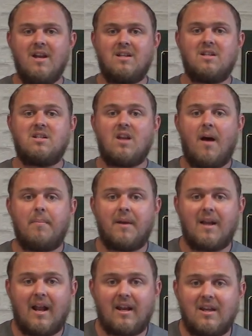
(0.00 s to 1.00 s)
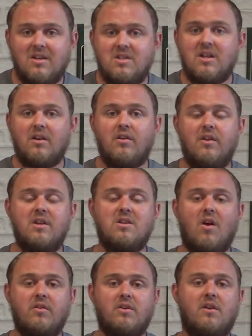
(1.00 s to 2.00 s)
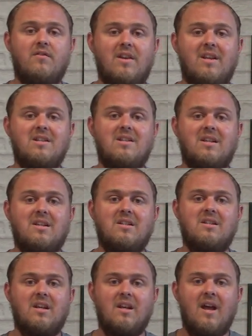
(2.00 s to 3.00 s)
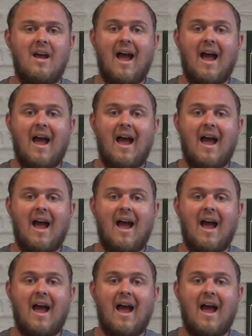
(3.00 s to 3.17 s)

to stop and kind of consider this altar of incense and